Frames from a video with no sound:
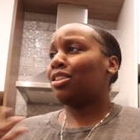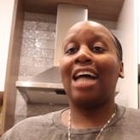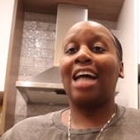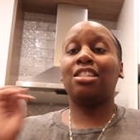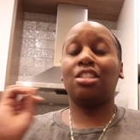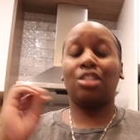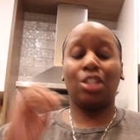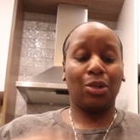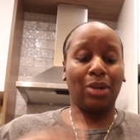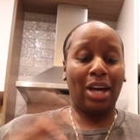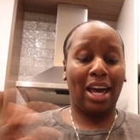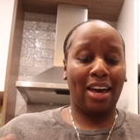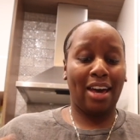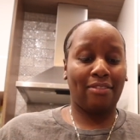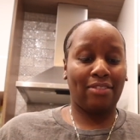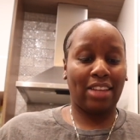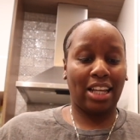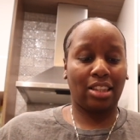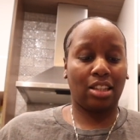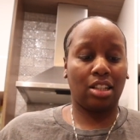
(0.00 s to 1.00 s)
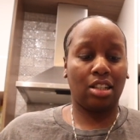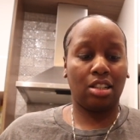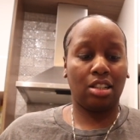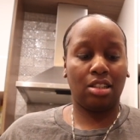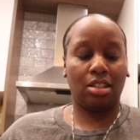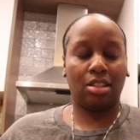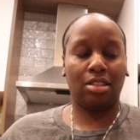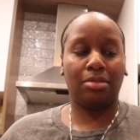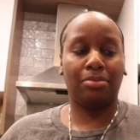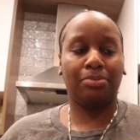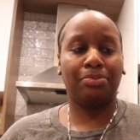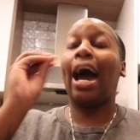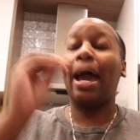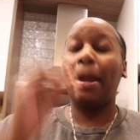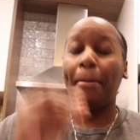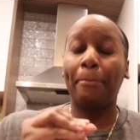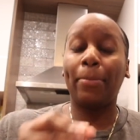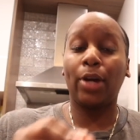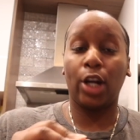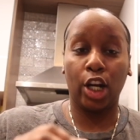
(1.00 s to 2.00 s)
I still have like the um,
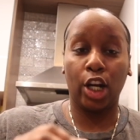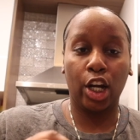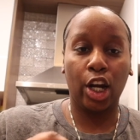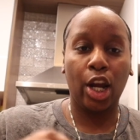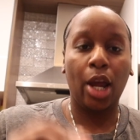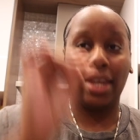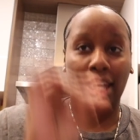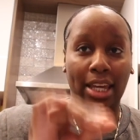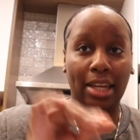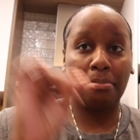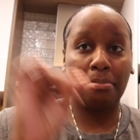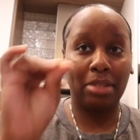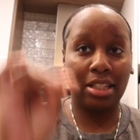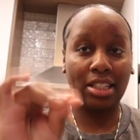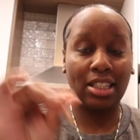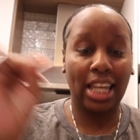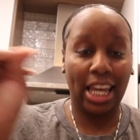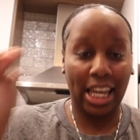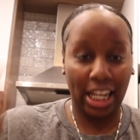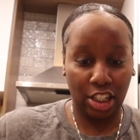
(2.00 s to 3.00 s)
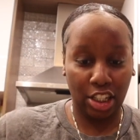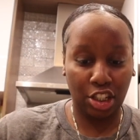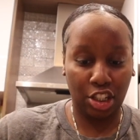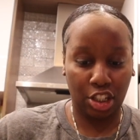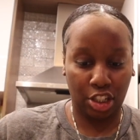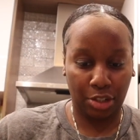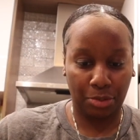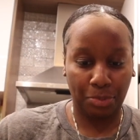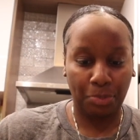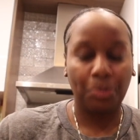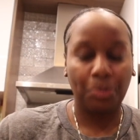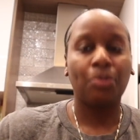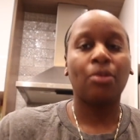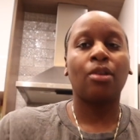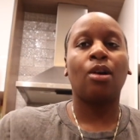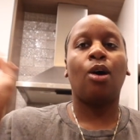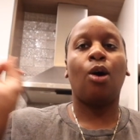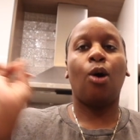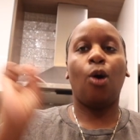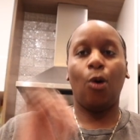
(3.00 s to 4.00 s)
hyper pigmentation
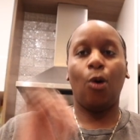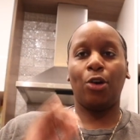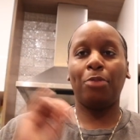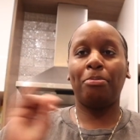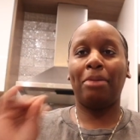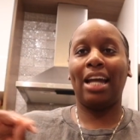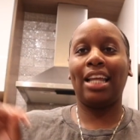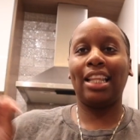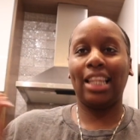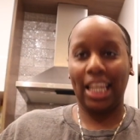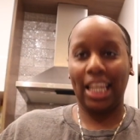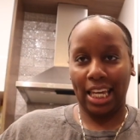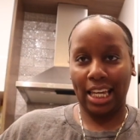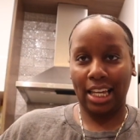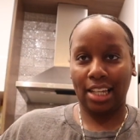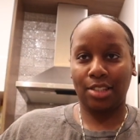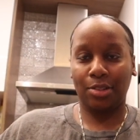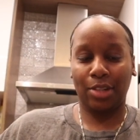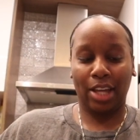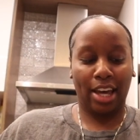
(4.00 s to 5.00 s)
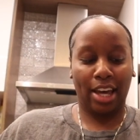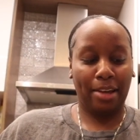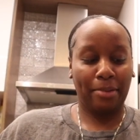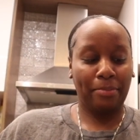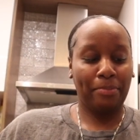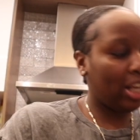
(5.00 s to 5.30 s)
on my legs, okay?